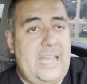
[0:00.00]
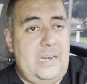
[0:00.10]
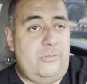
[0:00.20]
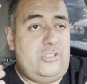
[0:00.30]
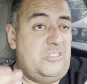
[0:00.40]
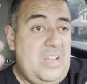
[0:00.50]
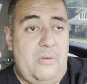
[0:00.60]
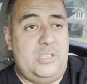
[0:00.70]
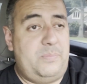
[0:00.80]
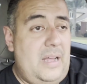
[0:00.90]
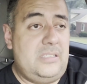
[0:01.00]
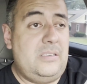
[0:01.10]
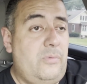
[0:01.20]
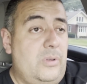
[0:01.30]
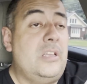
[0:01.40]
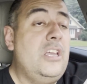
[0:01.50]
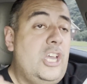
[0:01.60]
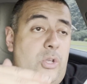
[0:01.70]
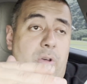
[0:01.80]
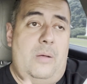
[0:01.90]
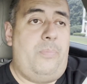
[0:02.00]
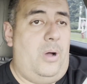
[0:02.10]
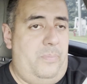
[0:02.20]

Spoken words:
and it was just not responsive. When you hit a bump,